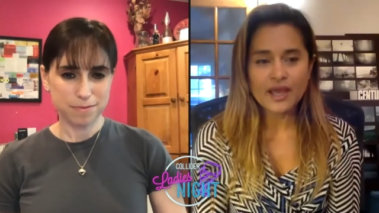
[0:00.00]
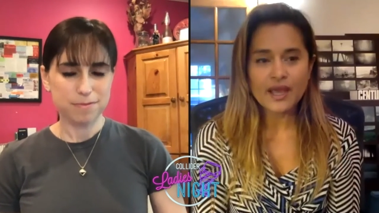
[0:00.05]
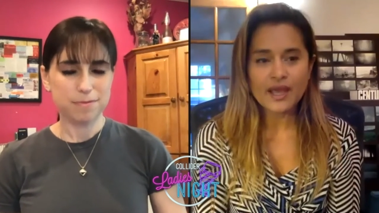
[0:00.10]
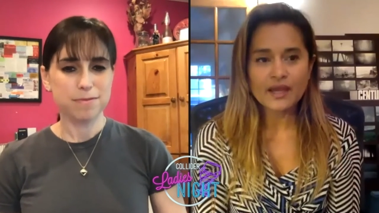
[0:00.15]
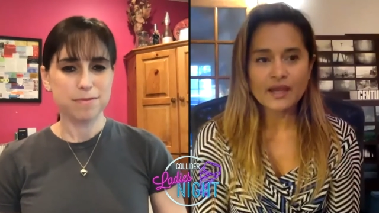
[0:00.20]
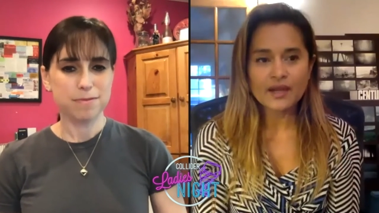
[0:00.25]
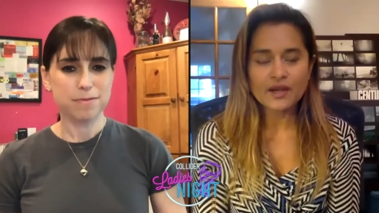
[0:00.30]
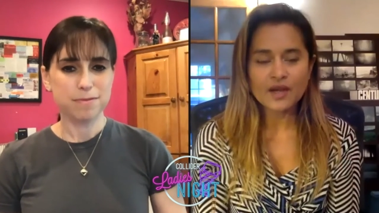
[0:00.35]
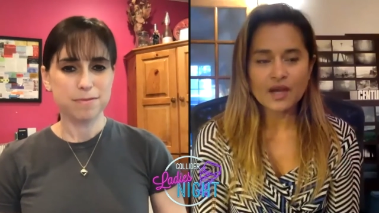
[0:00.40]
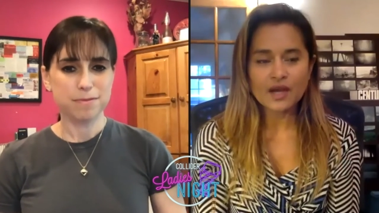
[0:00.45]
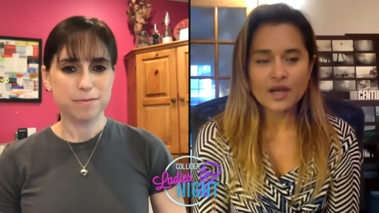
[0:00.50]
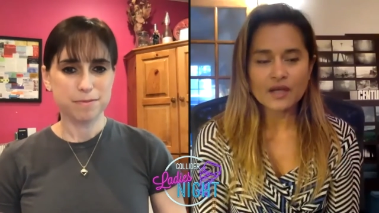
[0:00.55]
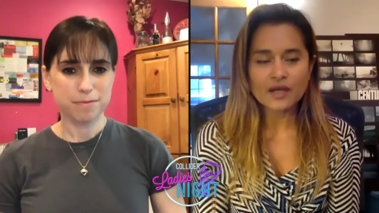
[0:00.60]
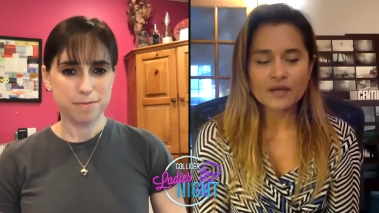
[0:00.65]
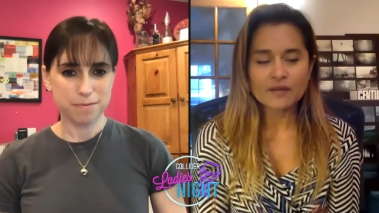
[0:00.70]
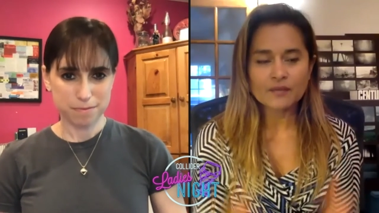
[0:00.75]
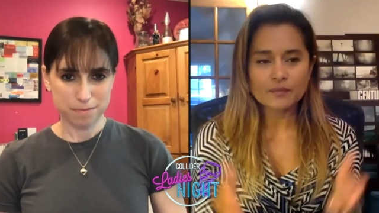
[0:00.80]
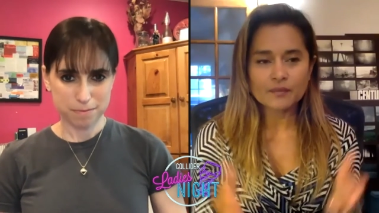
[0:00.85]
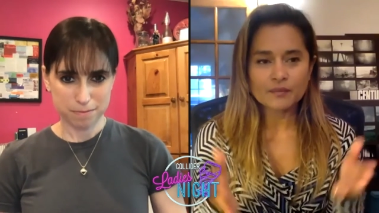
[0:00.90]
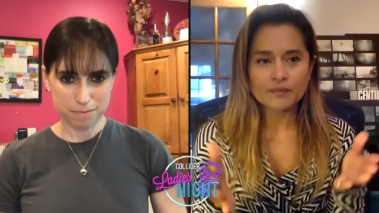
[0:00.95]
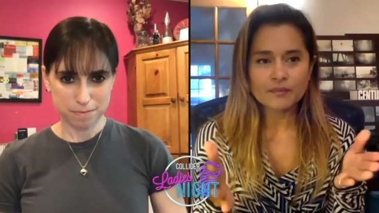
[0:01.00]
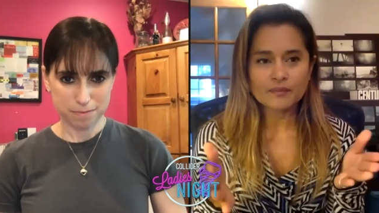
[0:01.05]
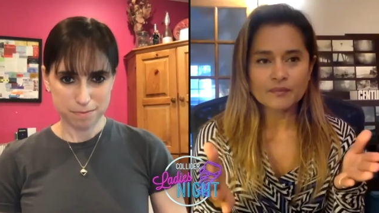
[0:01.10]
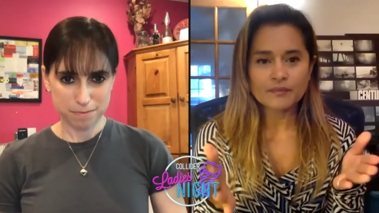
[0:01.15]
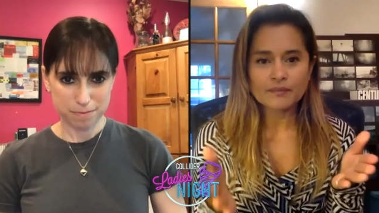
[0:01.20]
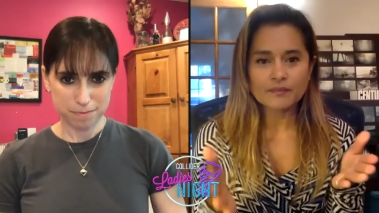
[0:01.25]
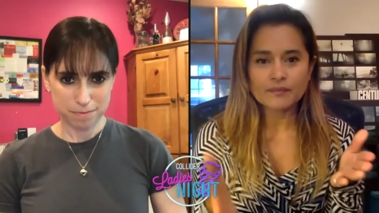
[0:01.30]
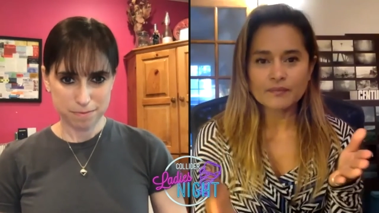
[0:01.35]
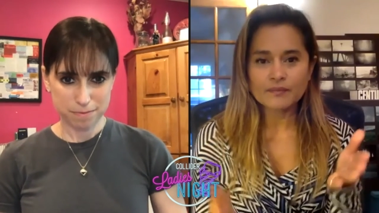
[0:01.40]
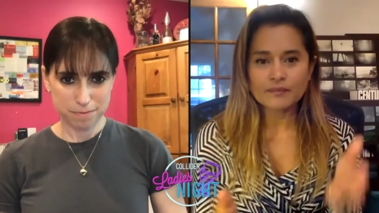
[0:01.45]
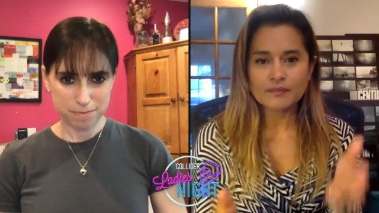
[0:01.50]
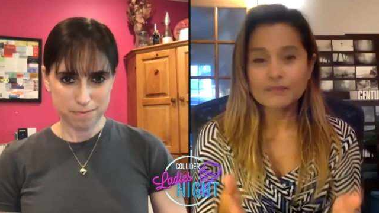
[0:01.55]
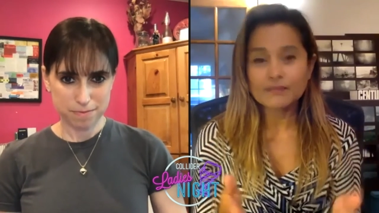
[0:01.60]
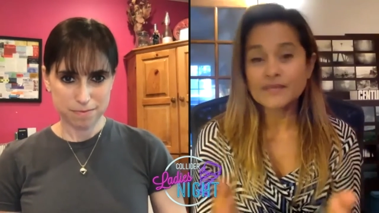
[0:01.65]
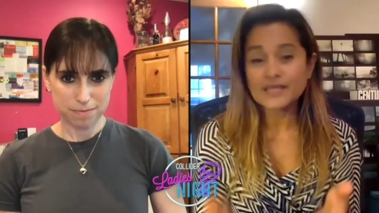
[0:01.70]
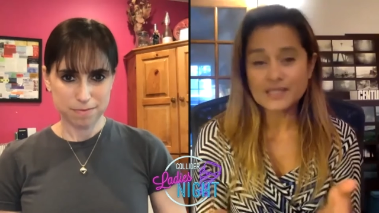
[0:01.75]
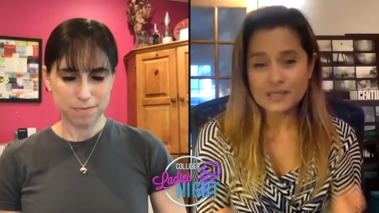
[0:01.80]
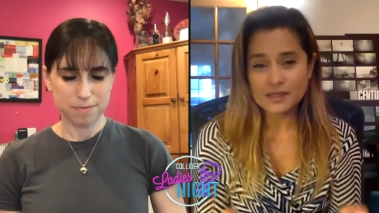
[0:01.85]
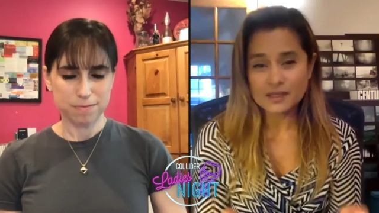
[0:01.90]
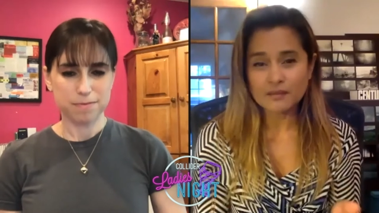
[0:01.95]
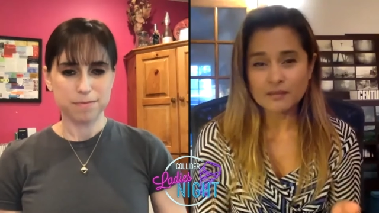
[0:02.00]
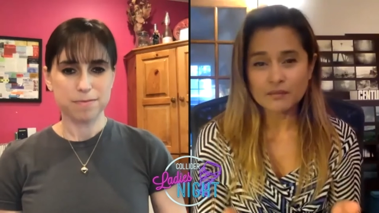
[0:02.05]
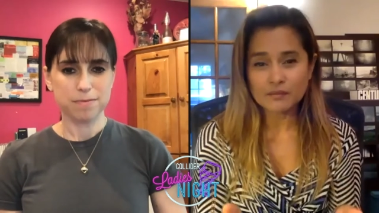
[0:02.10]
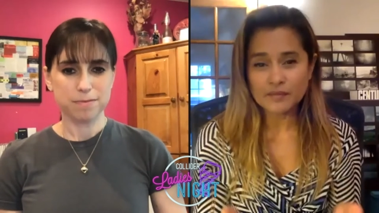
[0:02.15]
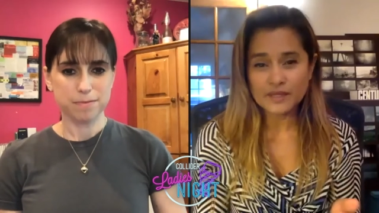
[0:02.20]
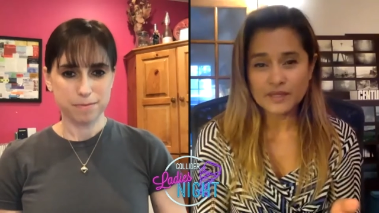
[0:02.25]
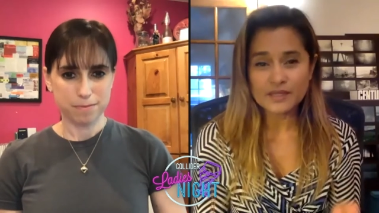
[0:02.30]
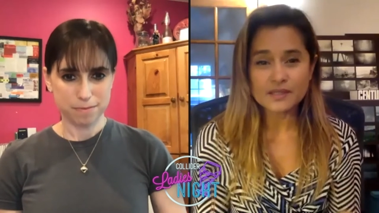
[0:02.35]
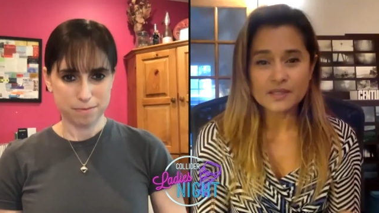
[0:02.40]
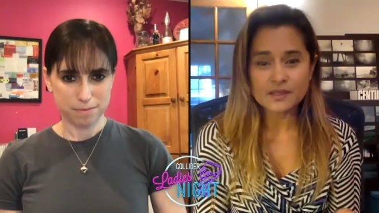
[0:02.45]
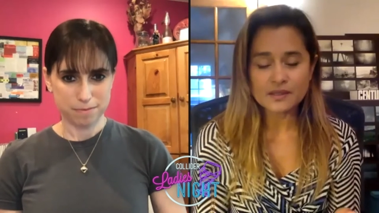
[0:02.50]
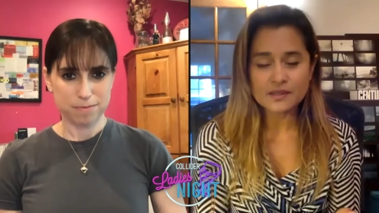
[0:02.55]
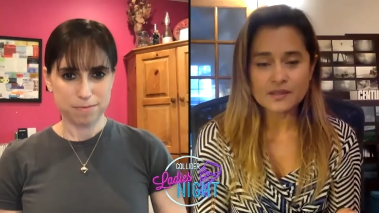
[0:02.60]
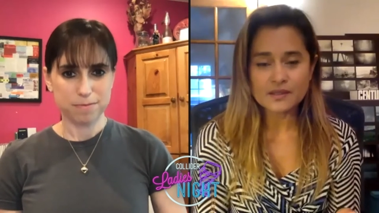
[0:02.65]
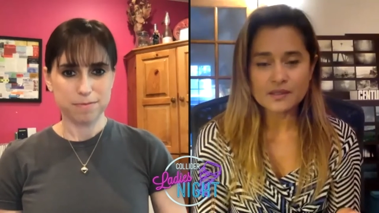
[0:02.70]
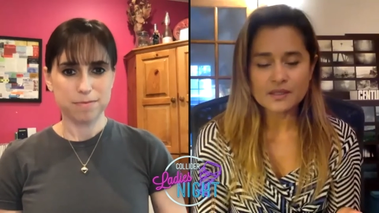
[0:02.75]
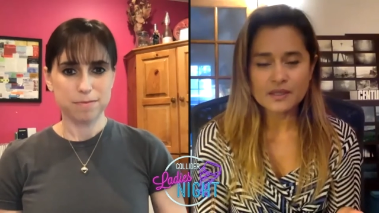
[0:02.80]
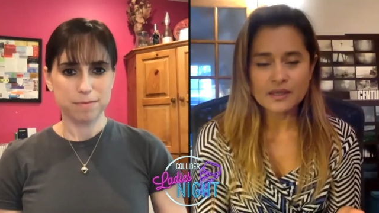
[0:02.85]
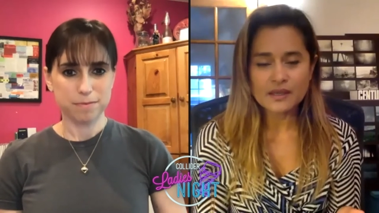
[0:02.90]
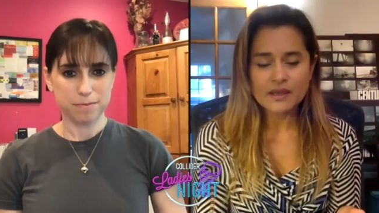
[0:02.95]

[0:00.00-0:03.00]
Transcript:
Speaker 1: and not missing pieces?